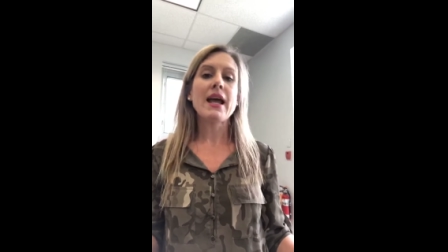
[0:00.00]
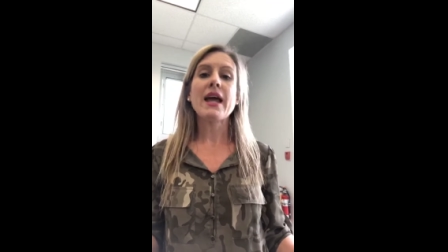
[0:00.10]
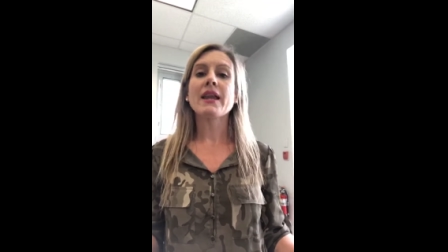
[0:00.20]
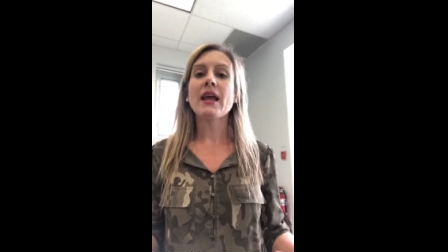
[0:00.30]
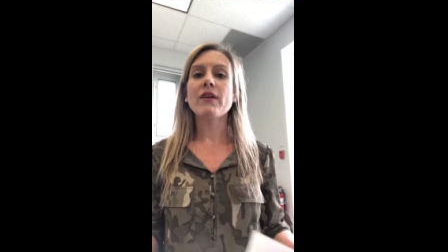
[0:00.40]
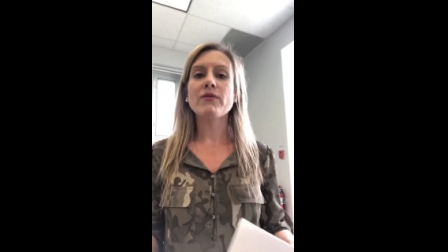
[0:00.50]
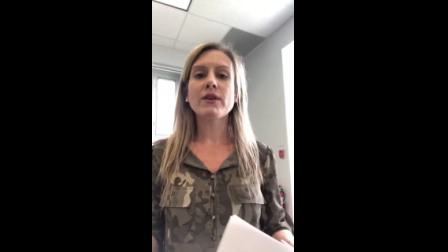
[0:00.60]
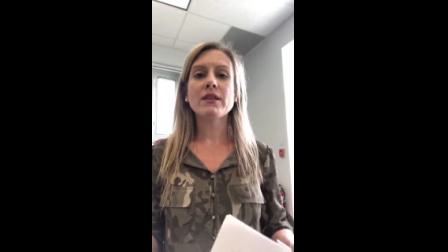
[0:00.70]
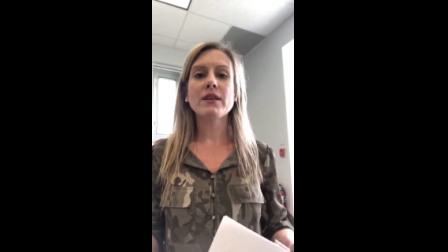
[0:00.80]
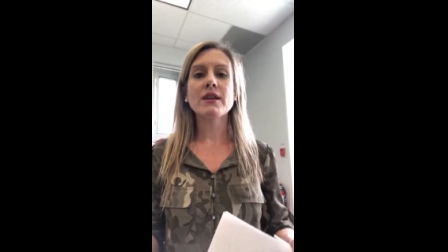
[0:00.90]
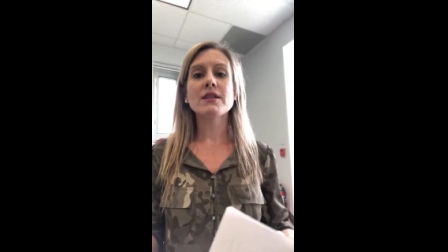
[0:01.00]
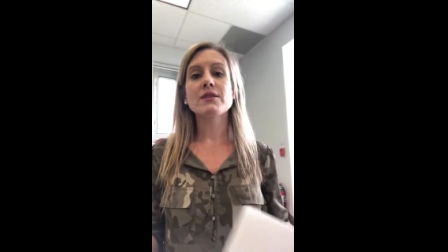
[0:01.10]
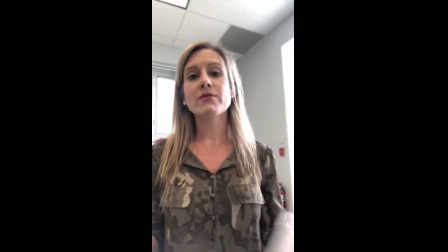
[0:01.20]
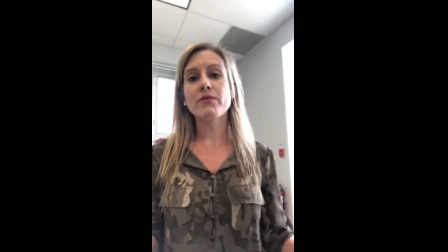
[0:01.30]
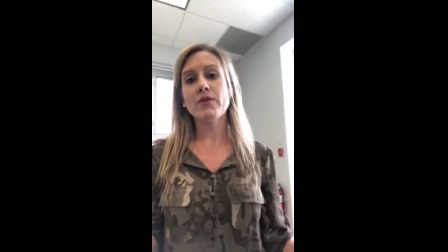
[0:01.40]
and everything
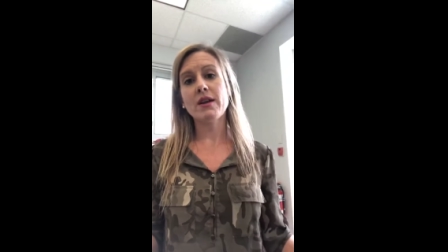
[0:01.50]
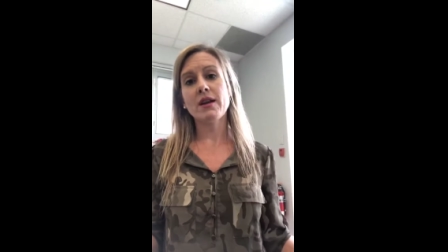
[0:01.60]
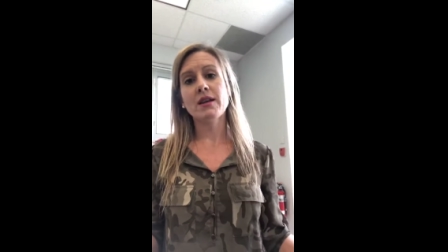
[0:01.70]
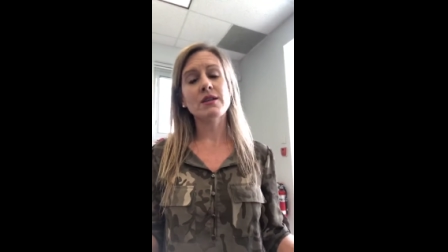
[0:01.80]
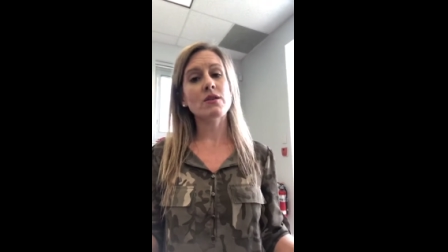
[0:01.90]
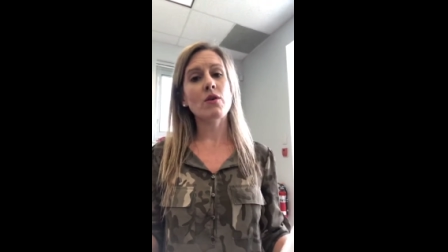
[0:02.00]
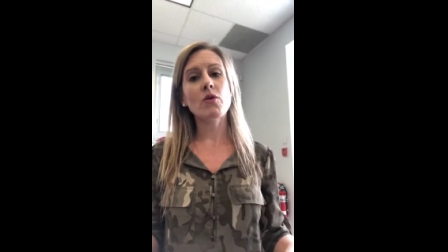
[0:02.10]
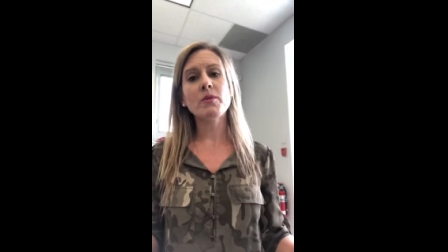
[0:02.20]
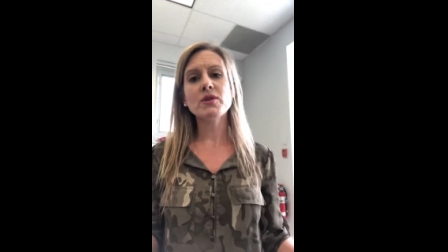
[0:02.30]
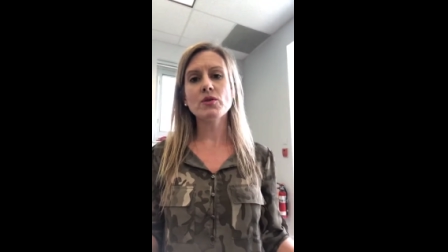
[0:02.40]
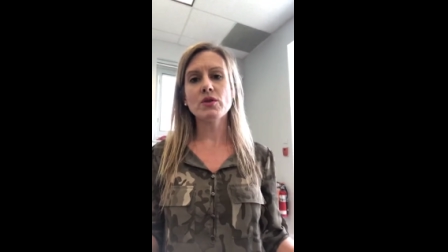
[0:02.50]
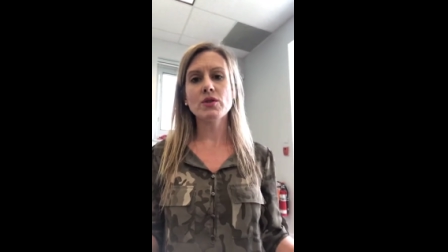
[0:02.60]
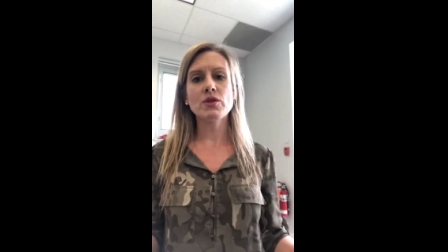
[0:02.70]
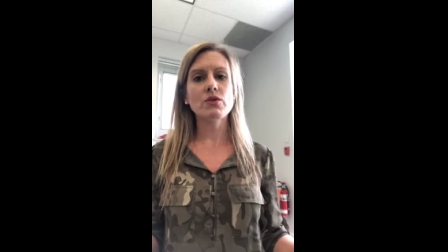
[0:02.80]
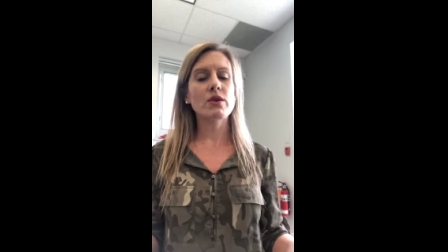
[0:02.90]
is free, and it's all open source,
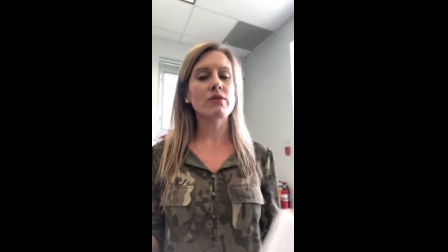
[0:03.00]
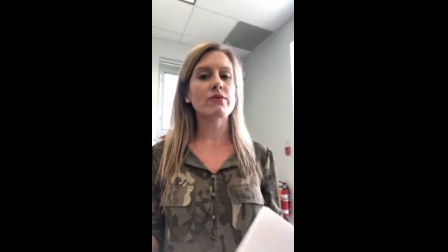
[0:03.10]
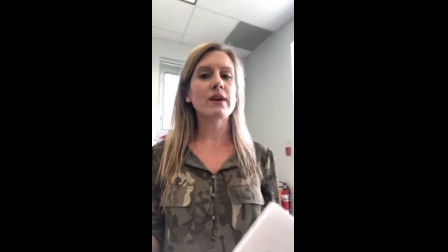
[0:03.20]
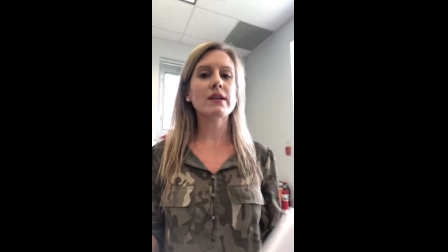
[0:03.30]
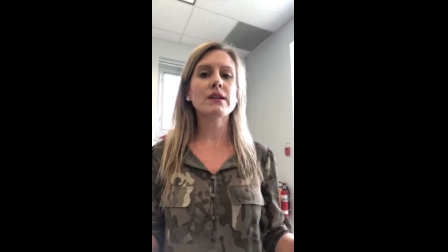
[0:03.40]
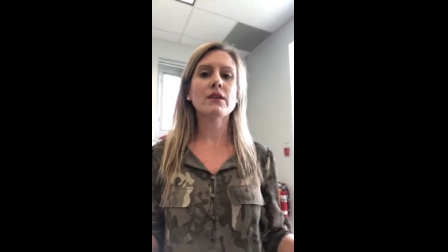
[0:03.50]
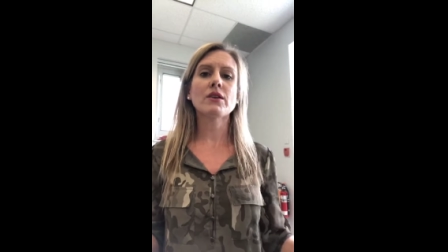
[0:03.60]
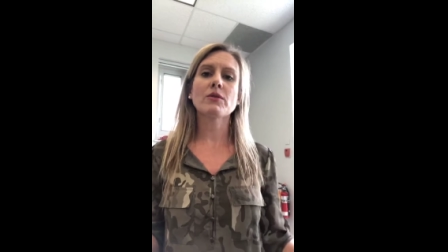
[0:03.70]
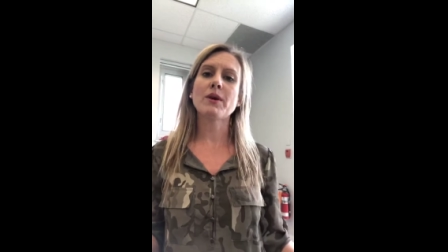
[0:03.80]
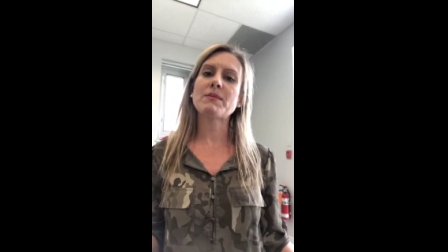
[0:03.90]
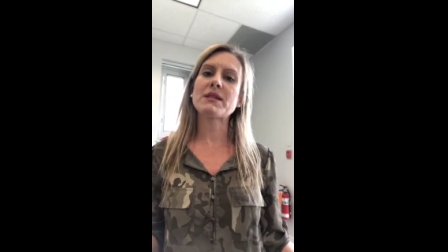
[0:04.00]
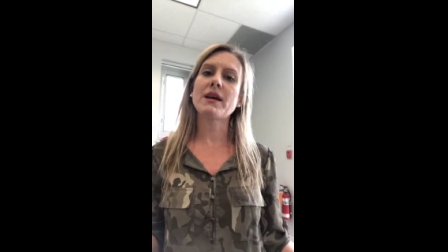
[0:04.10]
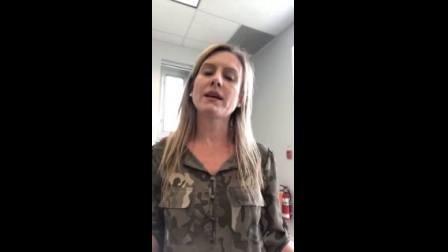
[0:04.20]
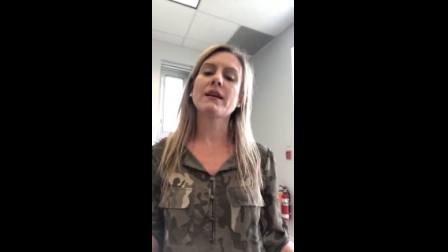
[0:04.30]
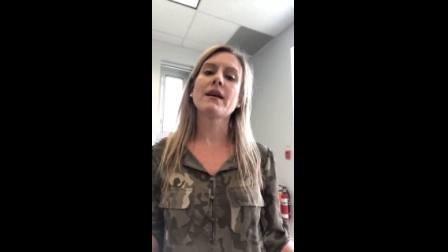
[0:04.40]
so you can find it on our
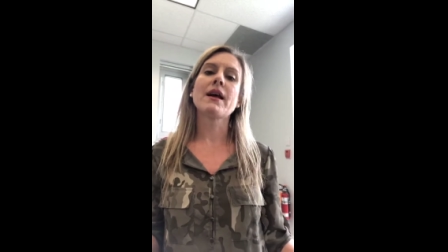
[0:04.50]
website.